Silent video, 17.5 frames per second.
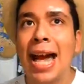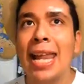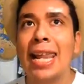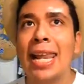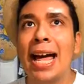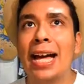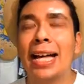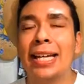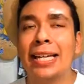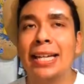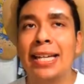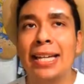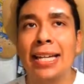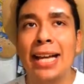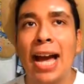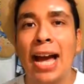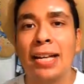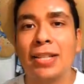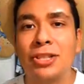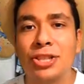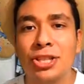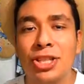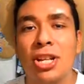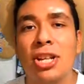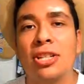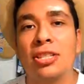like he has
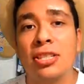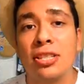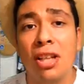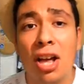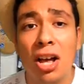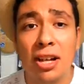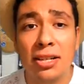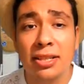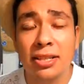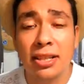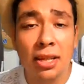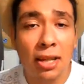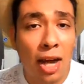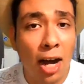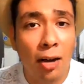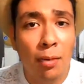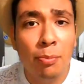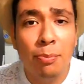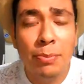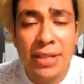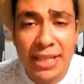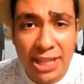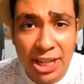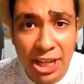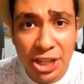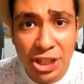just lost a
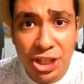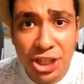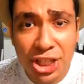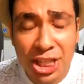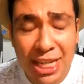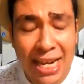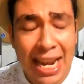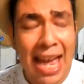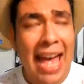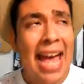competition.